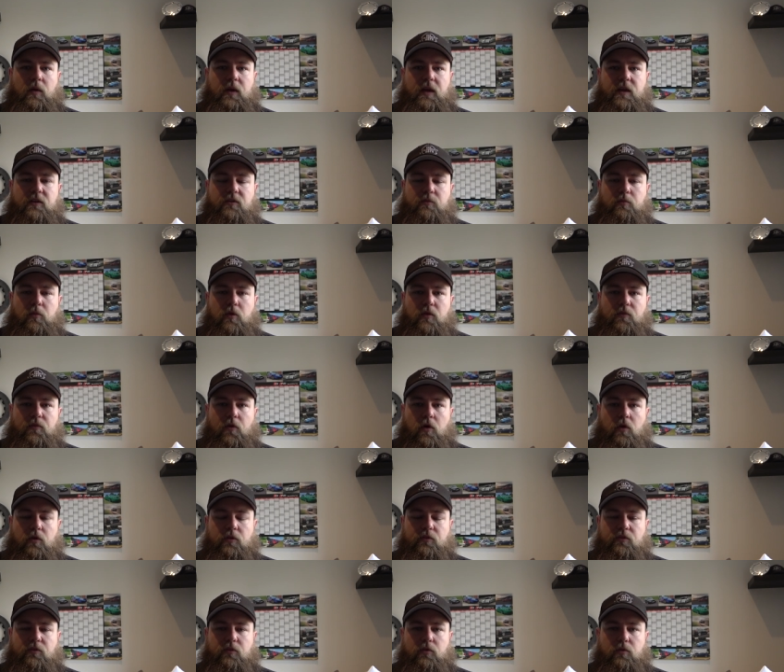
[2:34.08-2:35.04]
let's move
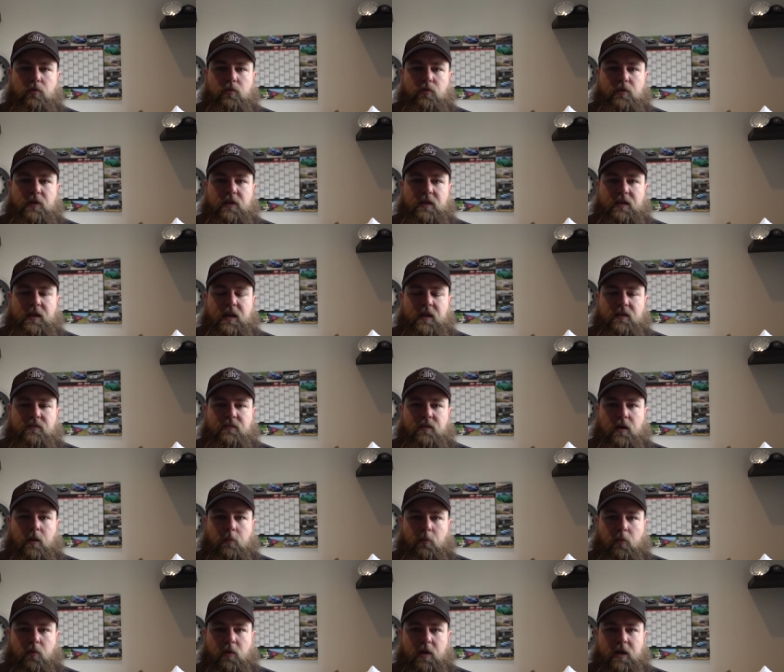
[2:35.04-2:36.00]
on to the next
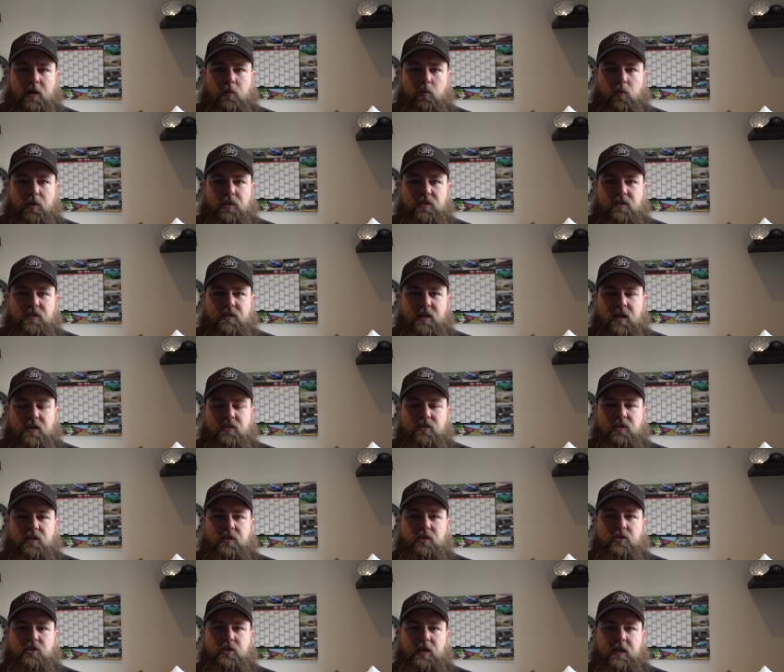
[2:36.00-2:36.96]
upgrade, which is
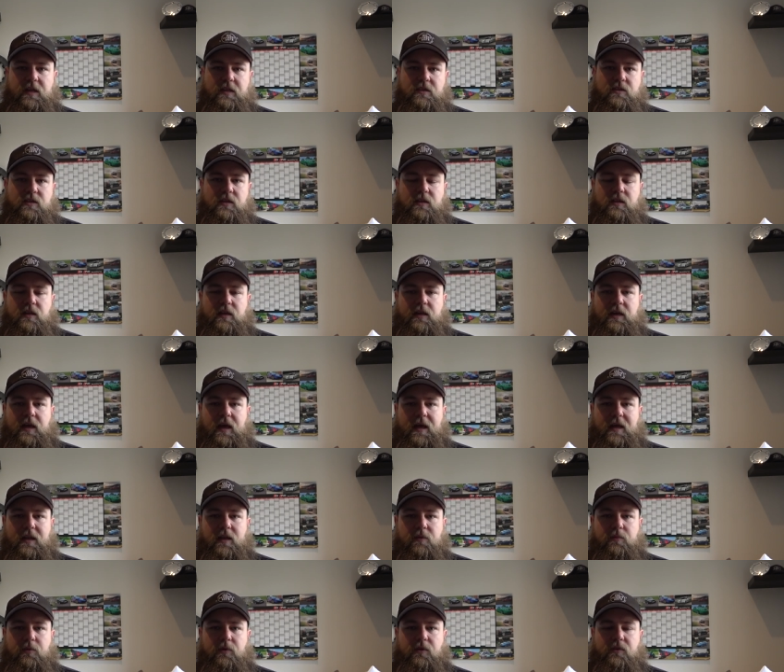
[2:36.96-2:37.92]
actually changing the
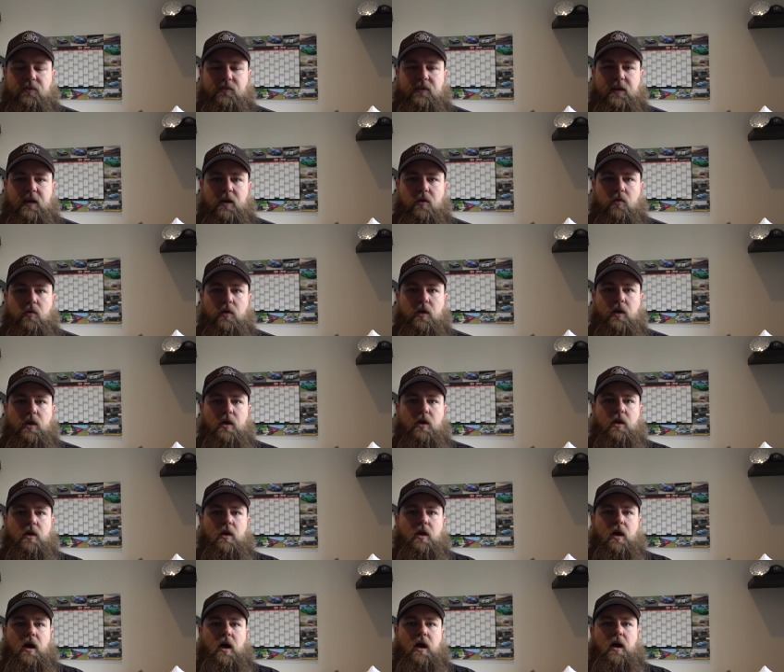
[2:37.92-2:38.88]
calipers. Now,
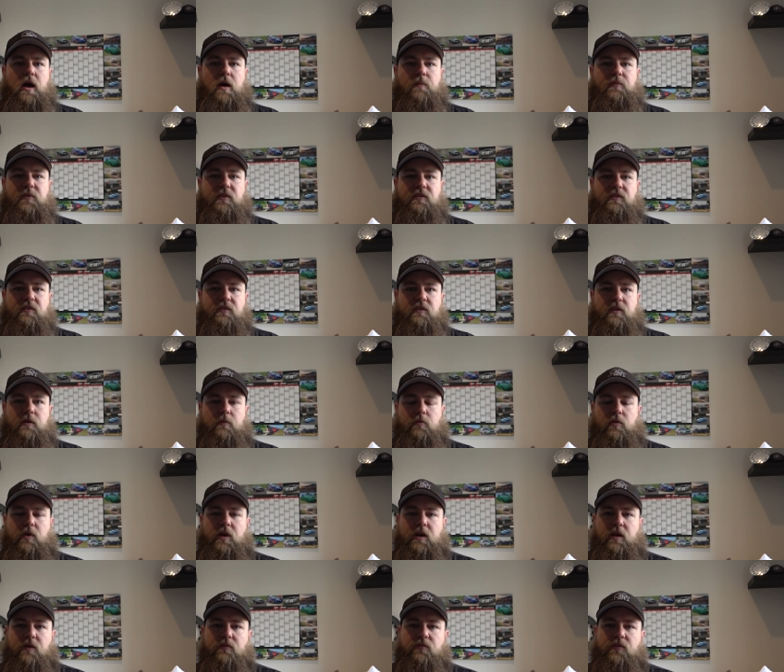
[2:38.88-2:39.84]
um, this is an
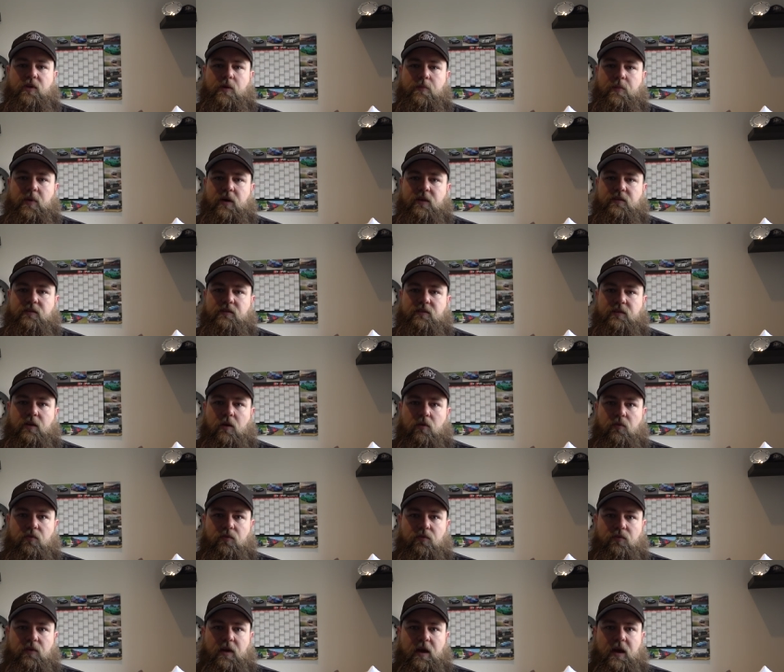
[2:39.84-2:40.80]
upgrade I've done
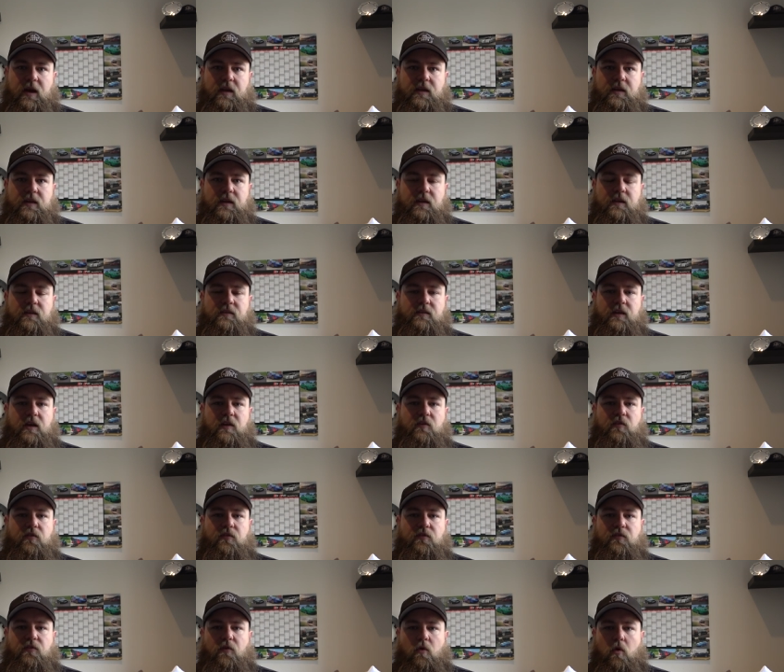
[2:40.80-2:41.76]
myself, and it is a
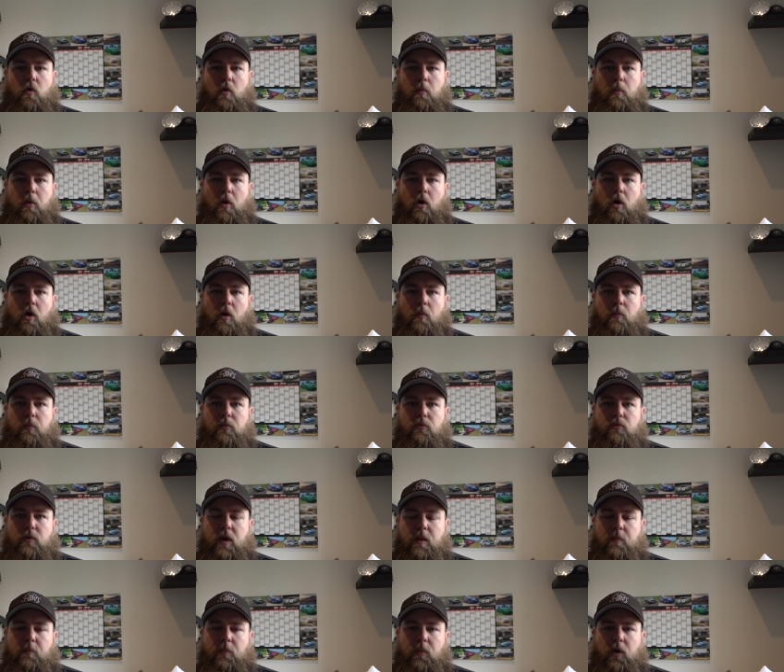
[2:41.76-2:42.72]
four-pot
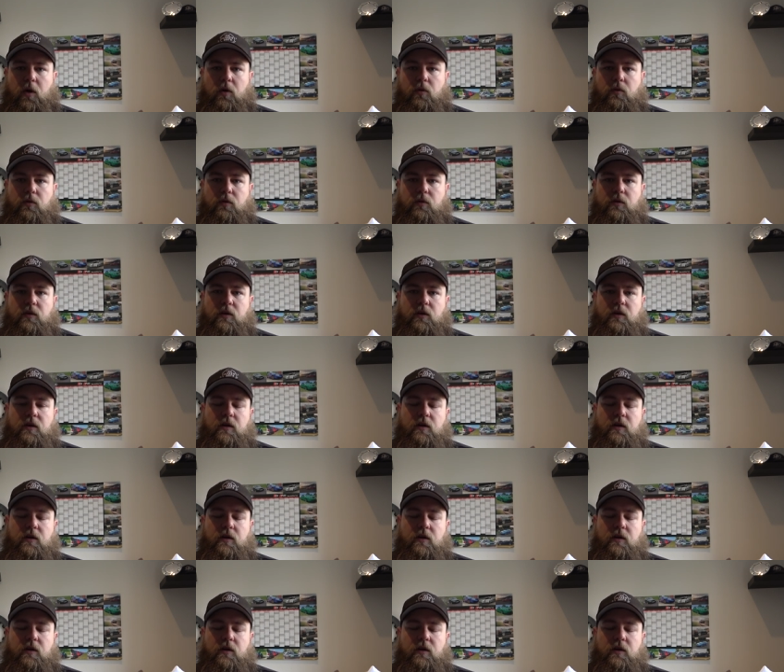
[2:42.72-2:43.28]
Brembo